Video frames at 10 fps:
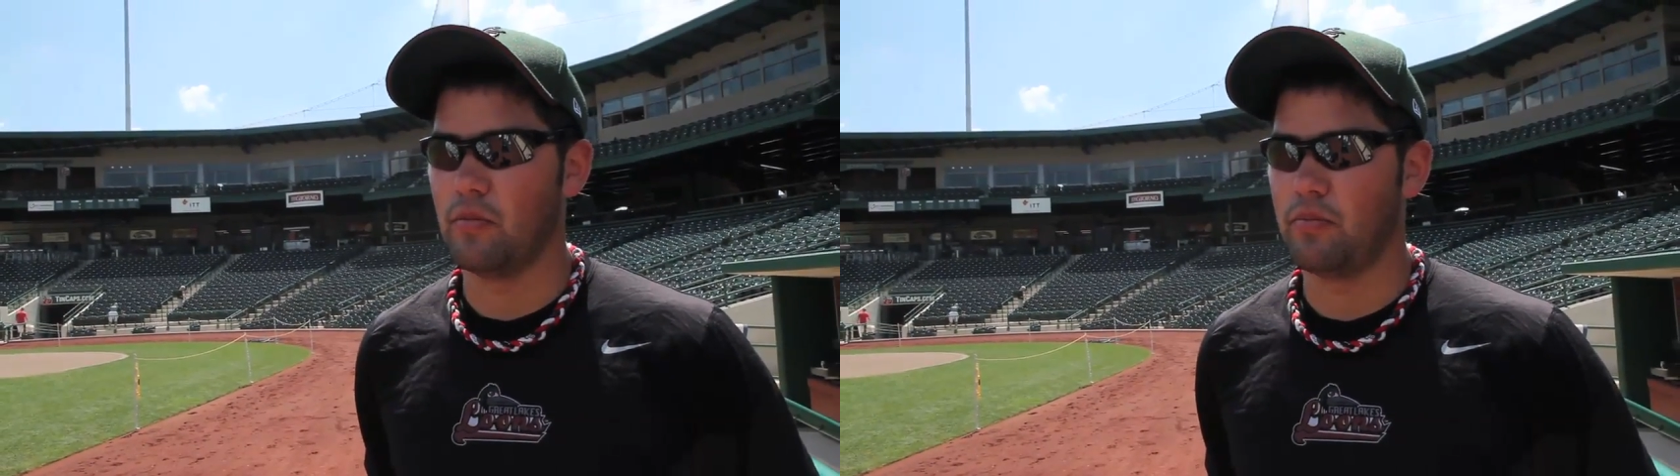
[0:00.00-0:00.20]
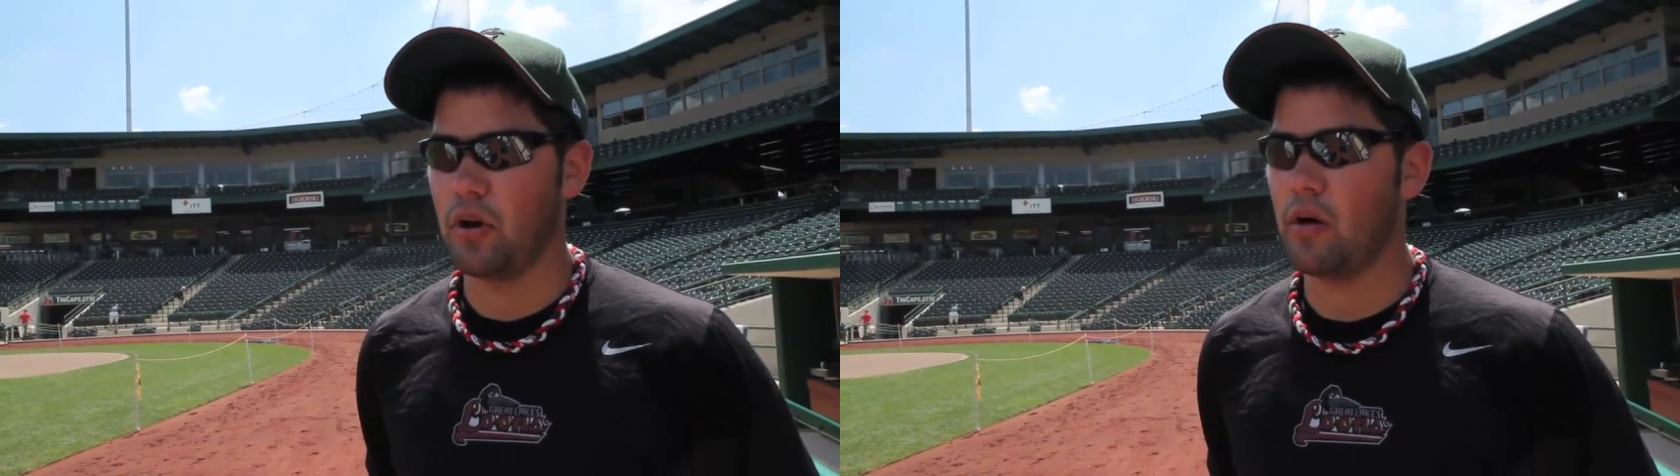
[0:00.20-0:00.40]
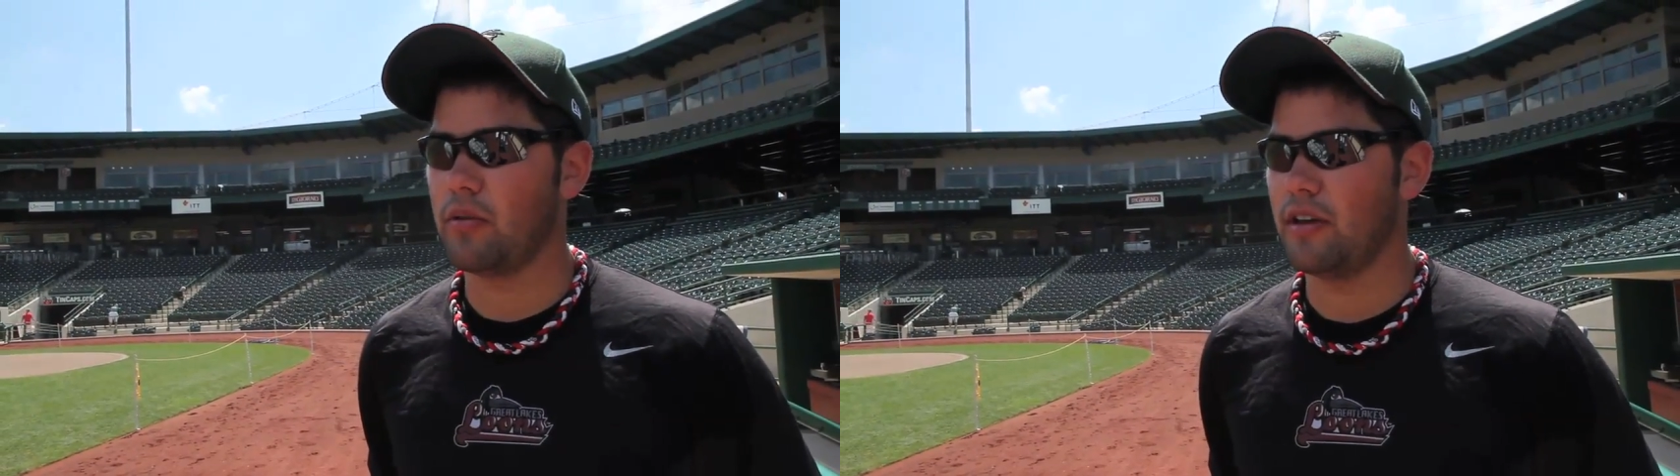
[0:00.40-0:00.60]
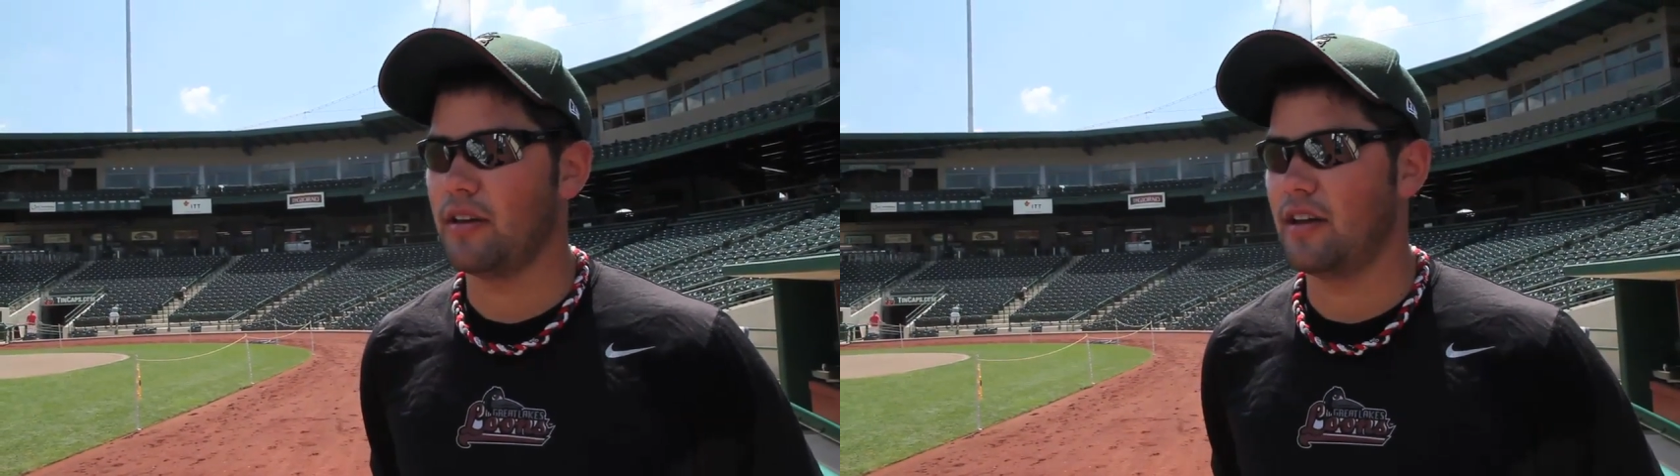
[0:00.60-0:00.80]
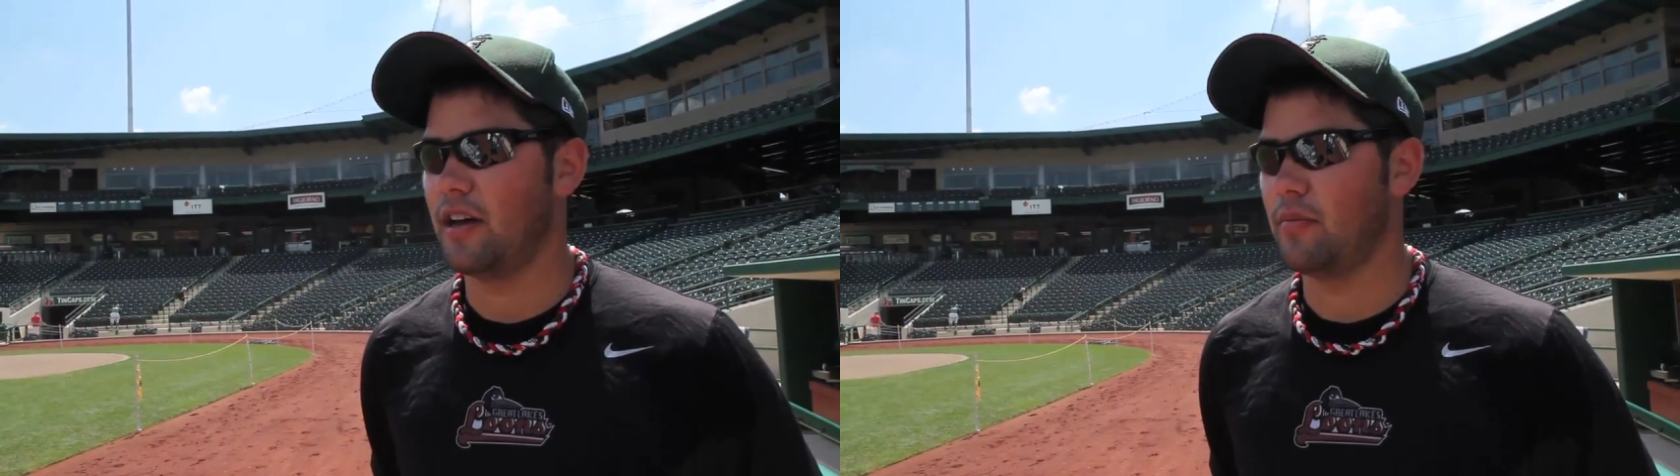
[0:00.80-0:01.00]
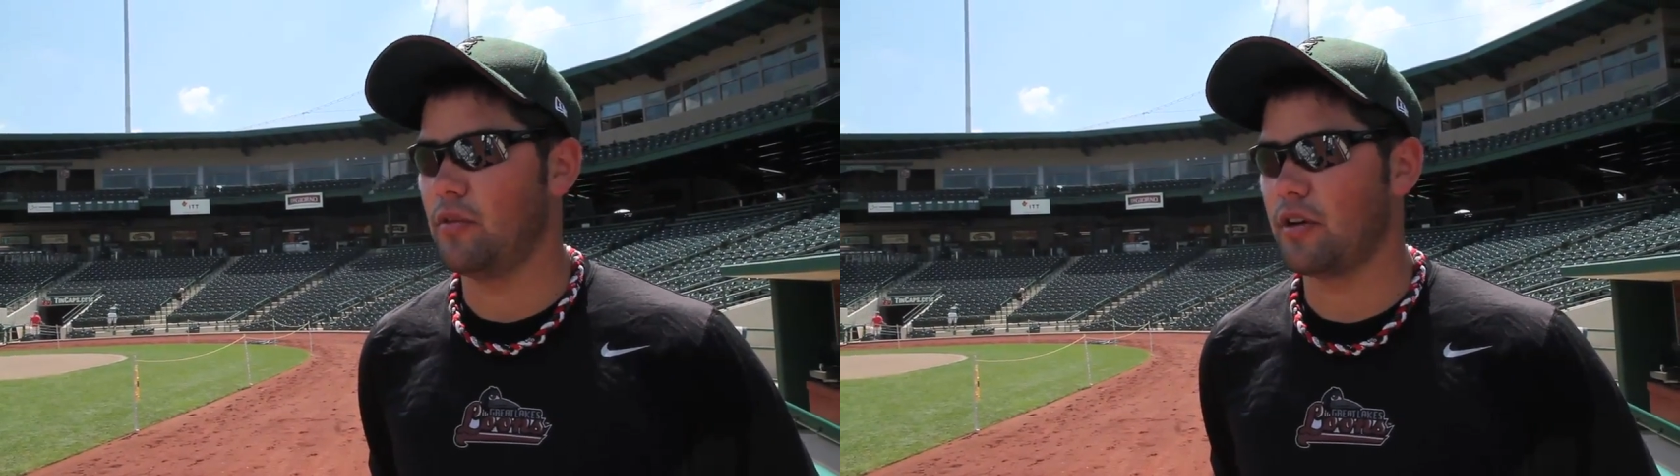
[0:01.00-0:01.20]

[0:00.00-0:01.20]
Probably. I